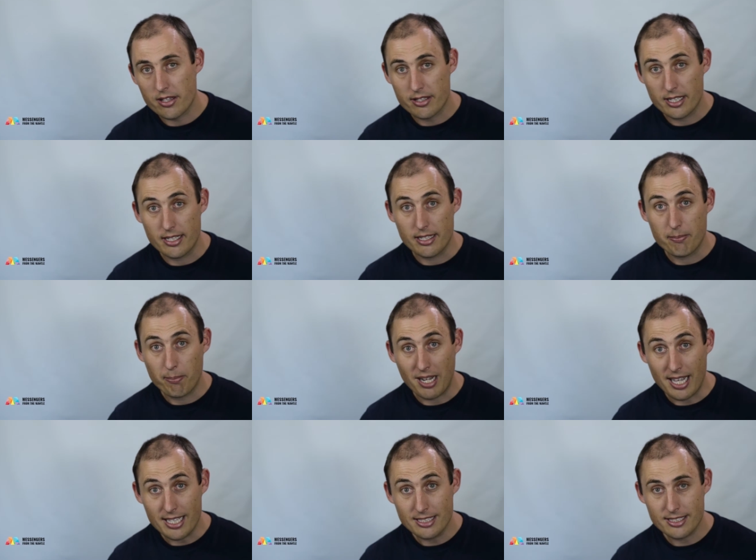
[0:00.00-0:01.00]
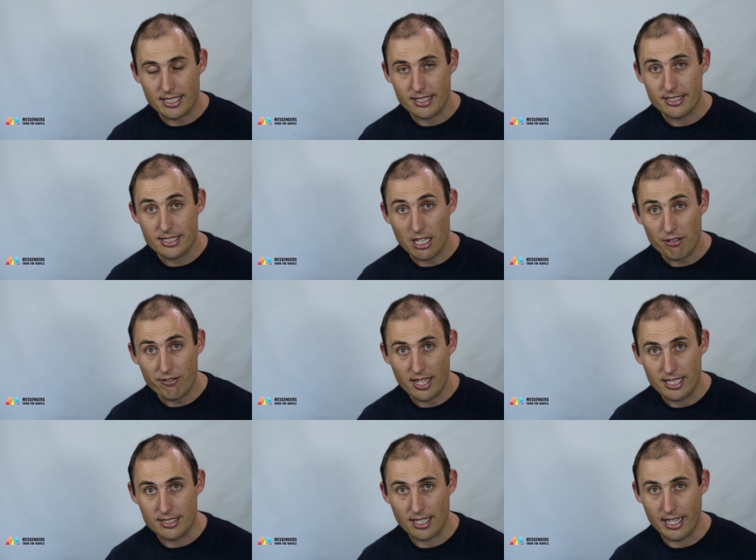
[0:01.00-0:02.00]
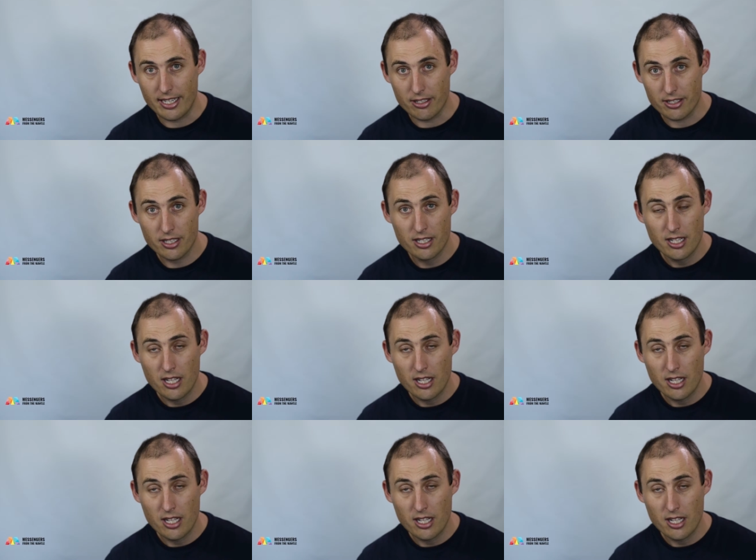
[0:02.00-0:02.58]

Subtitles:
the planes that the sulfides lie on